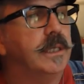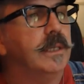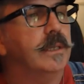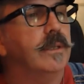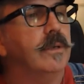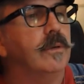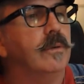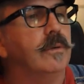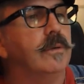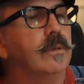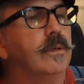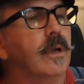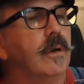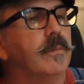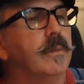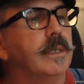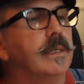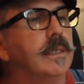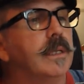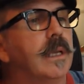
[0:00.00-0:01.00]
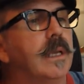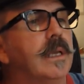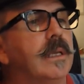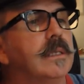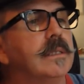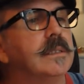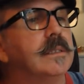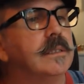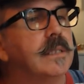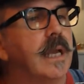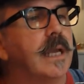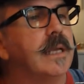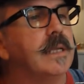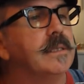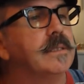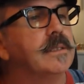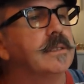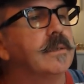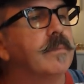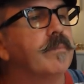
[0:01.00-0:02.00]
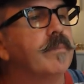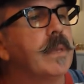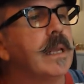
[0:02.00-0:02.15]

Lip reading: in the autonomic states,